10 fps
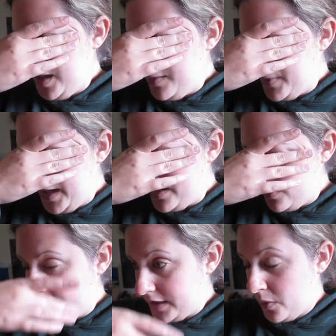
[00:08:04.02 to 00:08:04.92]
But I don't
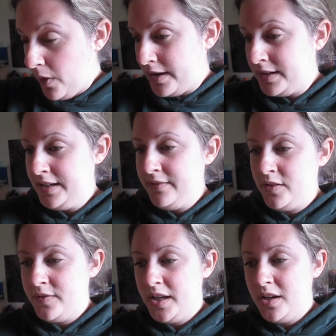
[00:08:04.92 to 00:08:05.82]
want the quality of
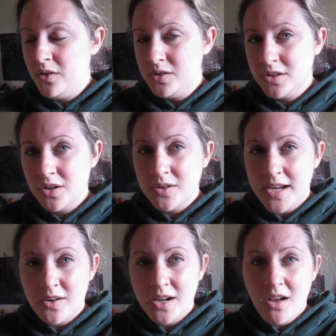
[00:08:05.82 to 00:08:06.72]
the video to go
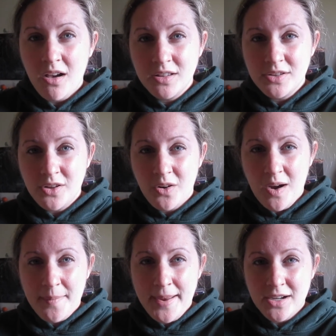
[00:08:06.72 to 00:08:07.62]
down at all, so
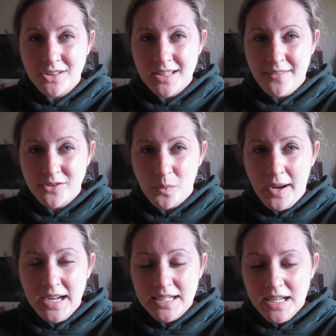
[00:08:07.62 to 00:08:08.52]
I may just have to
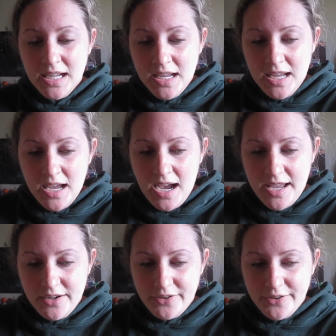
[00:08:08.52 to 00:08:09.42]
wait. I
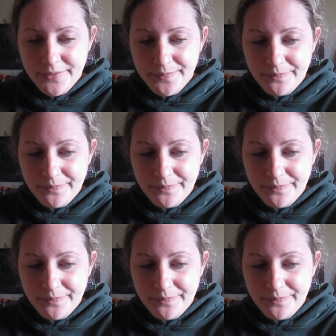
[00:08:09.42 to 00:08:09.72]
don't know.